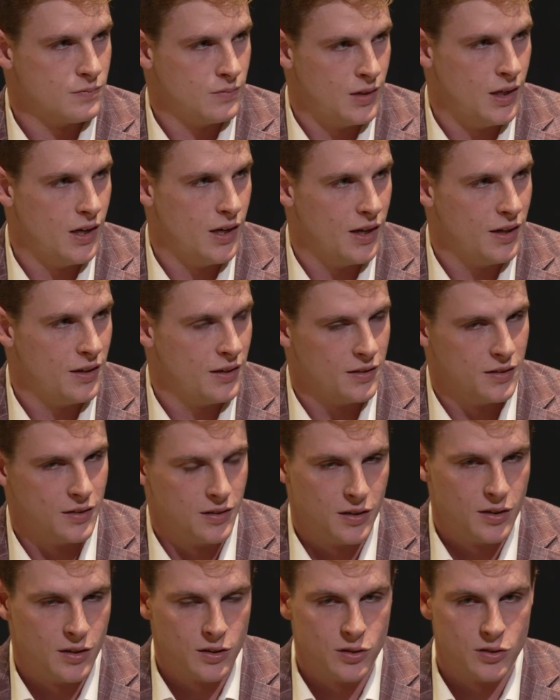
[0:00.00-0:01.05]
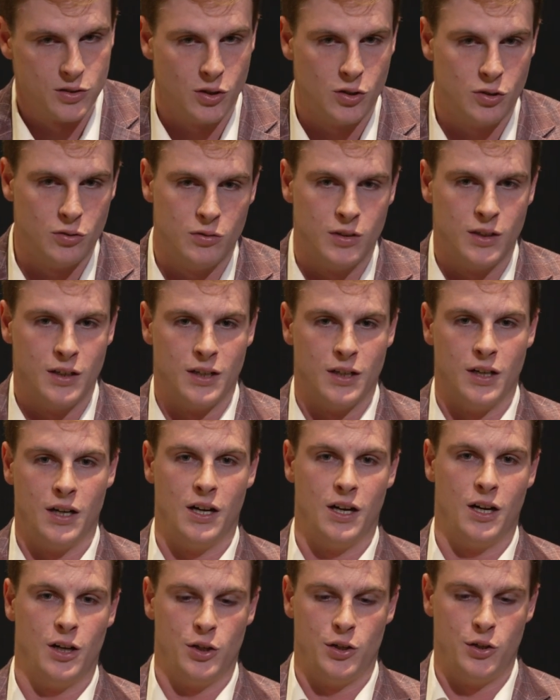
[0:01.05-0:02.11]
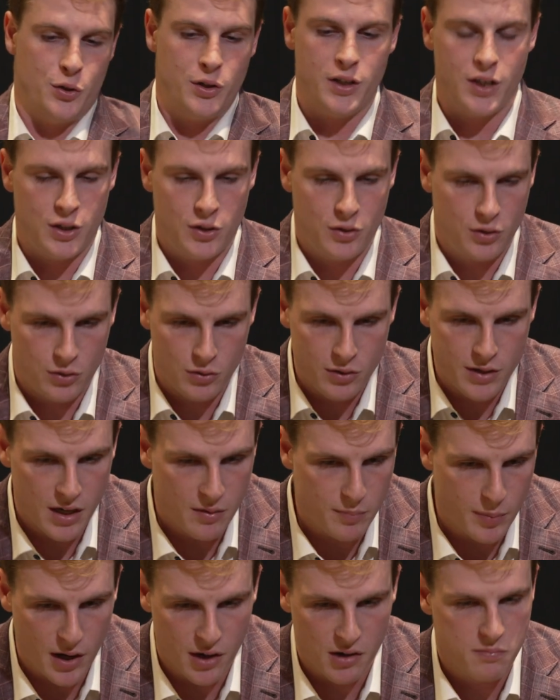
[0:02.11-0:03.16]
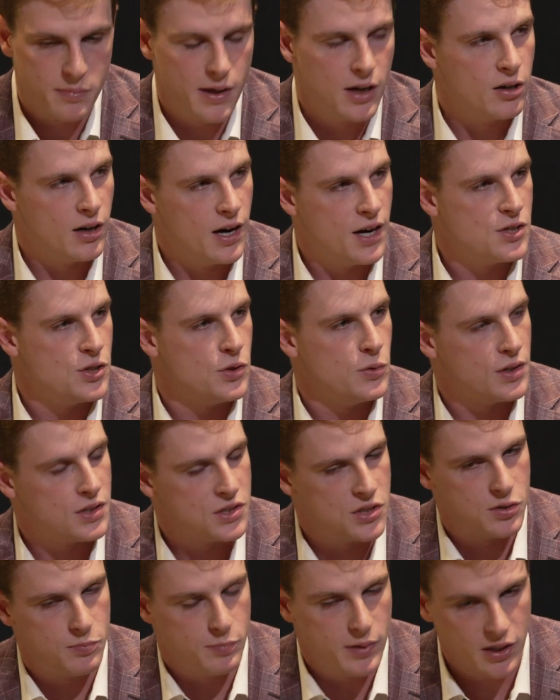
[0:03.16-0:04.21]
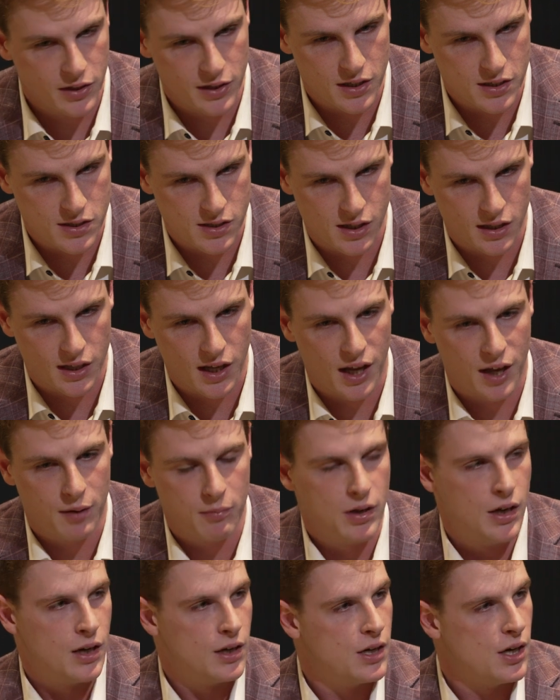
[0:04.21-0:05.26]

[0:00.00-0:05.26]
Yeah. So you get better and better as you experience the game.